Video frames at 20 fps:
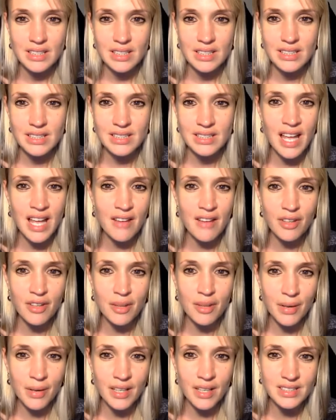It's never
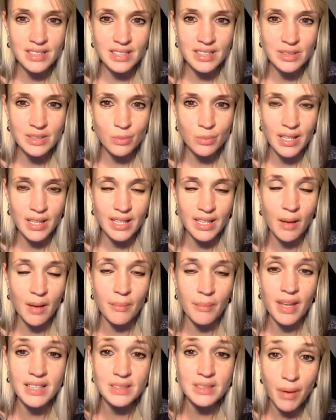the person that's waking
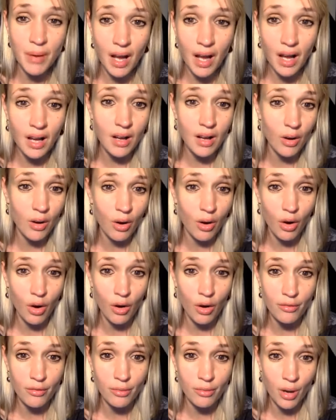up. That's part
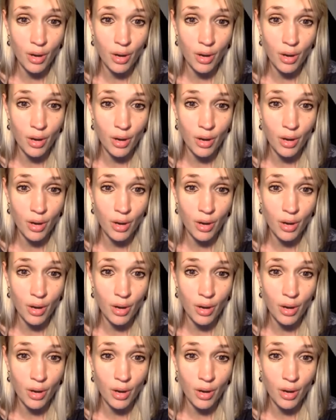of